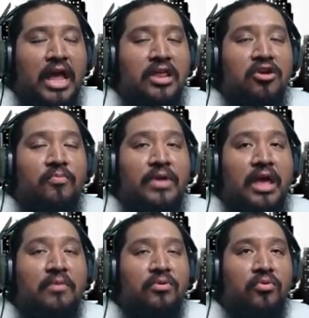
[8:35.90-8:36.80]
and you'll be
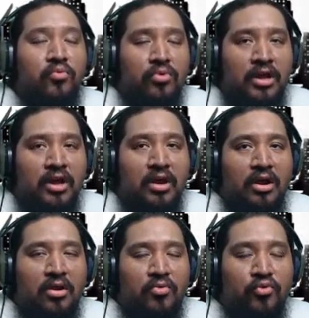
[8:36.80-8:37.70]
able
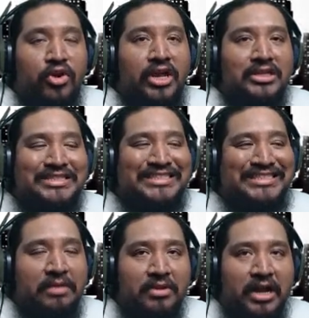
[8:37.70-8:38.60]
to
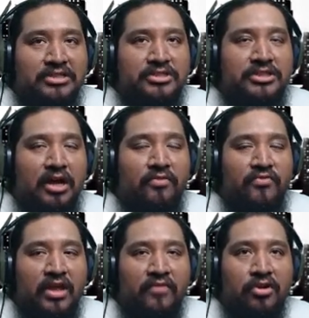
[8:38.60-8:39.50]
re-stabilize yourself
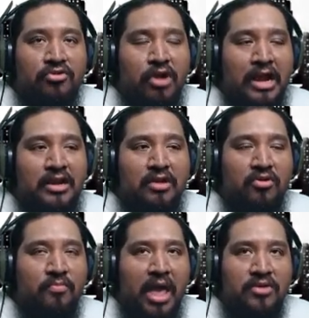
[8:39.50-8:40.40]
if you're grinding
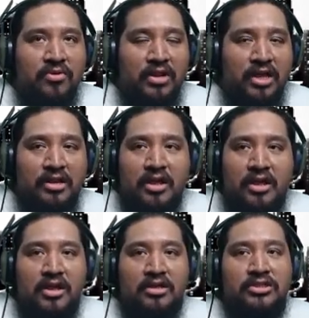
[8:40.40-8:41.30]
or manualing.
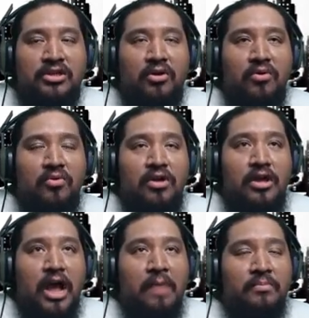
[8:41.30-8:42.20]
So
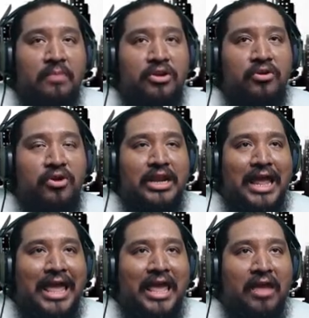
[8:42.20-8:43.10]
I'm doing
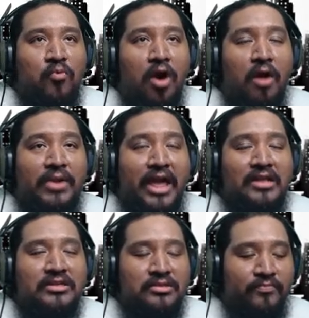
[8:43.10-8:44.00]
a wall
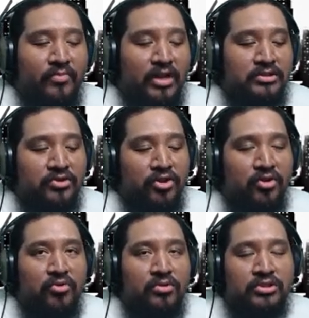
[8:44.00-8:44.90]
plant. So
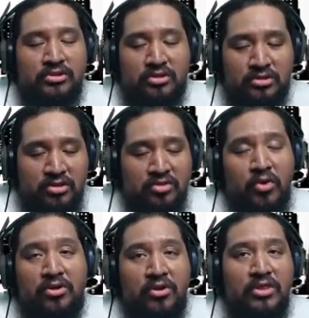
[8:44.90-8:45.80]
the
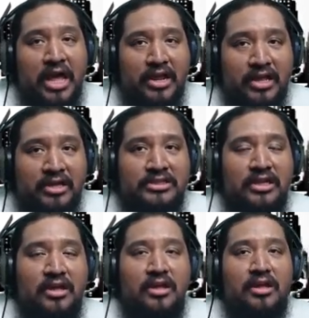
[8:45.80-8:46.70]
way you do that
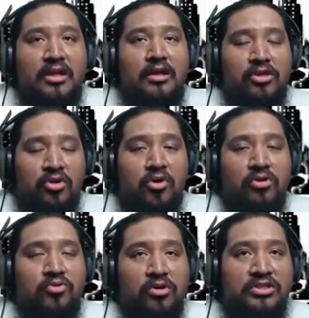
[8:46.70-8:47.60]
is you
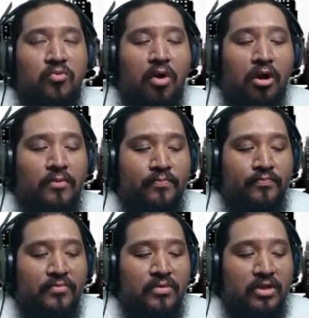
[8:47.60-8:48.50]
go towards a wall,
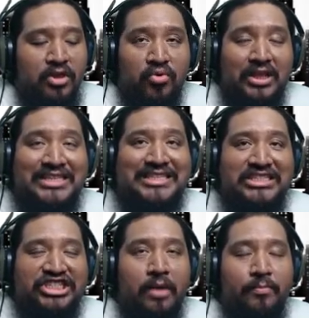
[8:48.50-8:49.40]
you release the
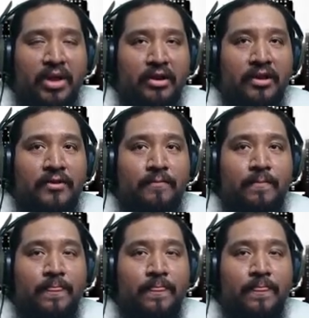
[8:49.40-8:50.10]
jump button,